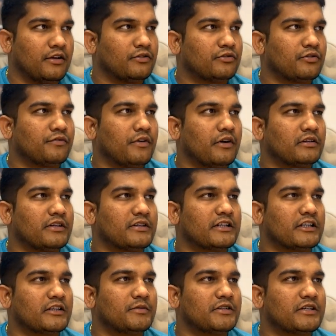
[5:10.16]
So for the
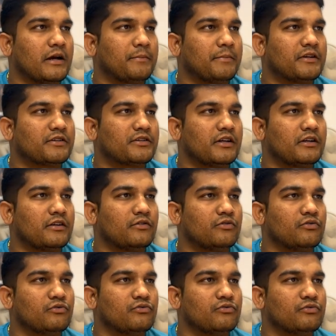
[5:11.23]
Sadrisha, person
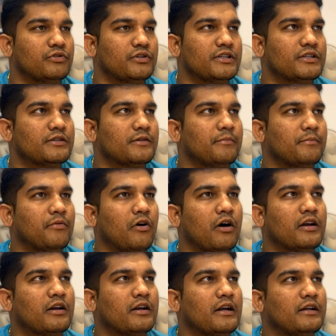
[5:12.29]
who is
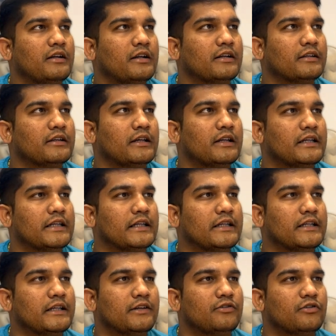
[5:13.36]
born under the
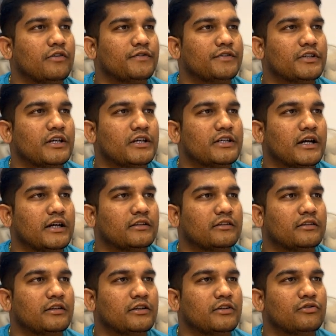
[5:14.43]
lineage of sage
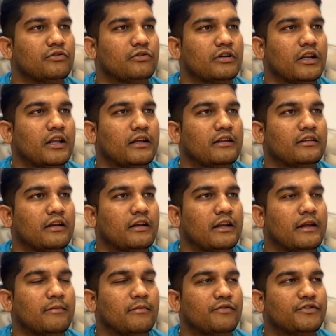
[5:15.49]
Atri should take the
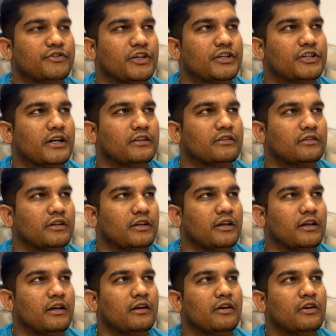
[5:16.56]
name of sage
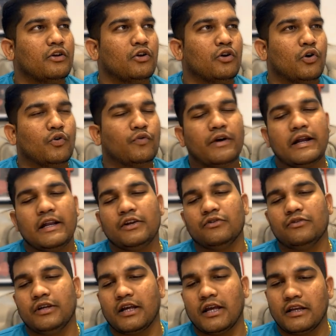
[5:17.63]
Atri while
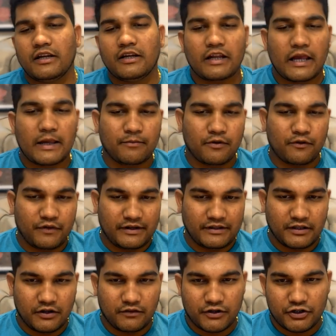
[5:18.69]
doing any type of
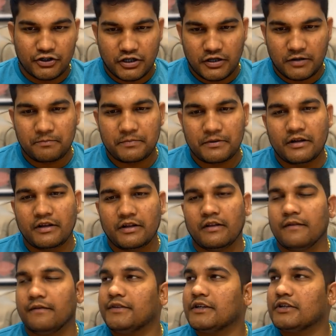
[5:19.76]
Vedic worship.
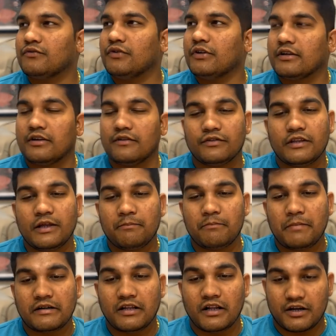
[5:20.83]
This will give them
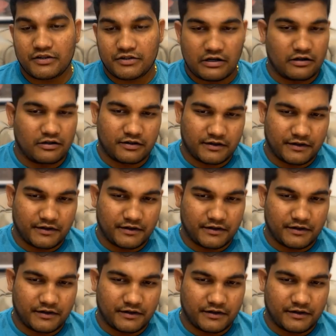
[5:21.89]
better result.